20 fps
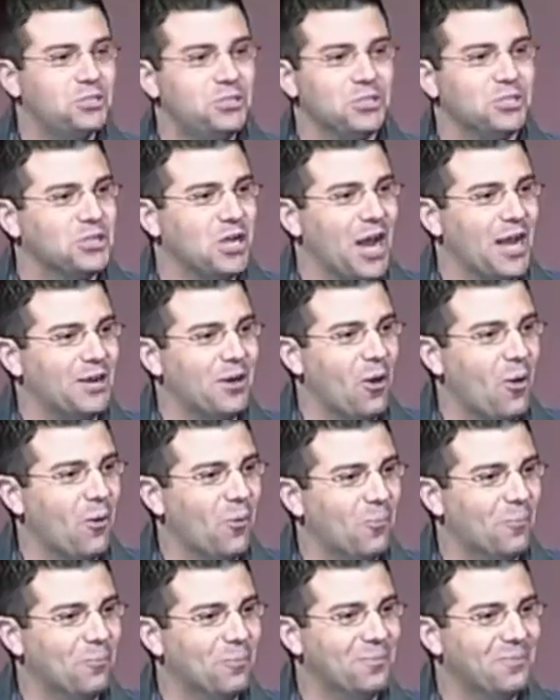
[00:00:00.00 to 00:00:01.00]
just like
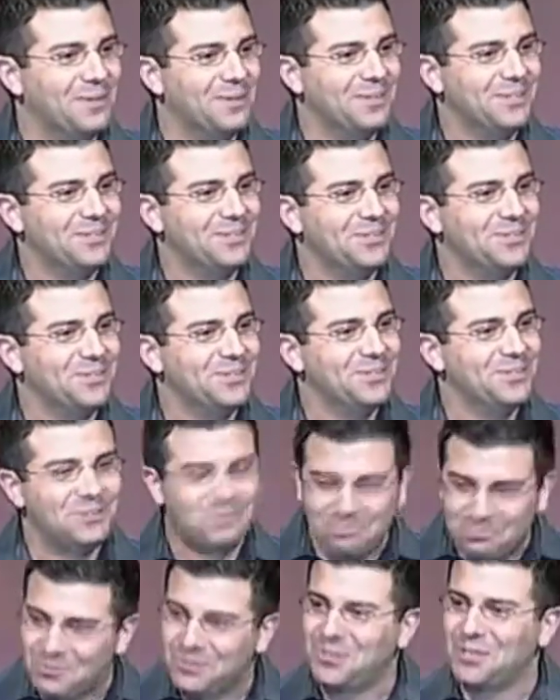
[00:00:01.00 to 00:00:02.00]
home.
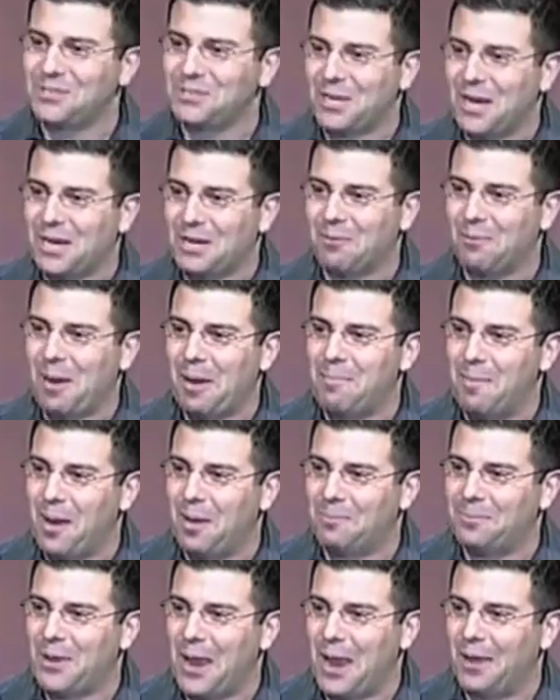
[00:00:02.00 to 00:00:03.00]
Just like
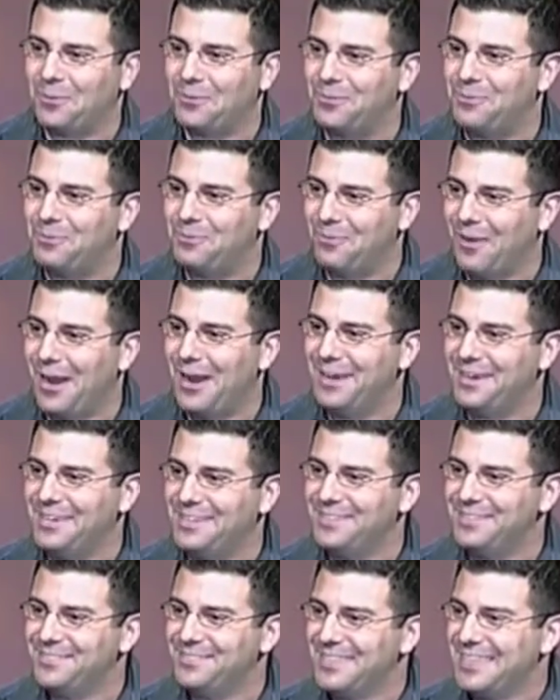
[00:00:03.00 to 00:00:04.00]
Grandma's house, right?
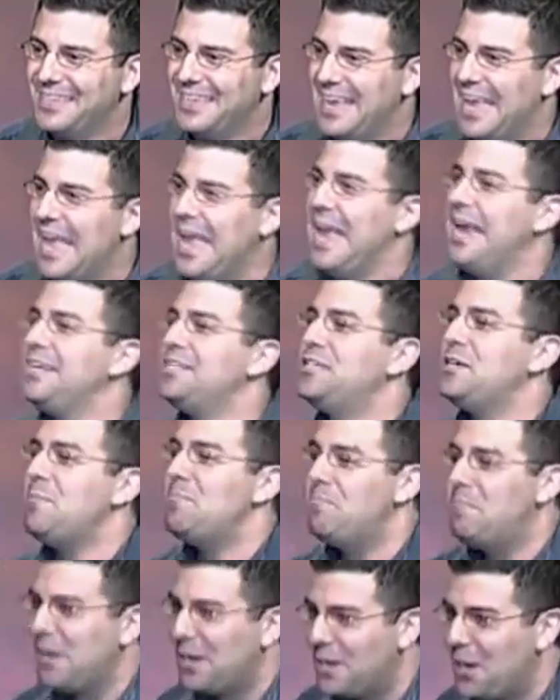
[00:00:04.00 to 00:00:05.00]
It's a
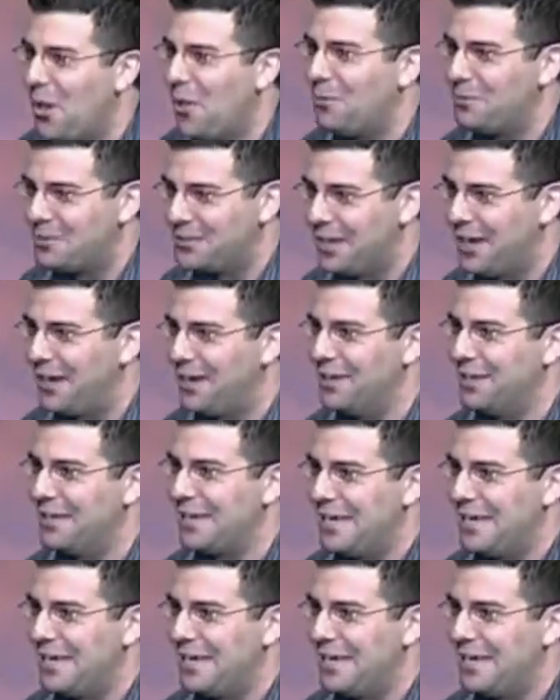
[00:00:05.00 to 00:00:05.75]
big hotel.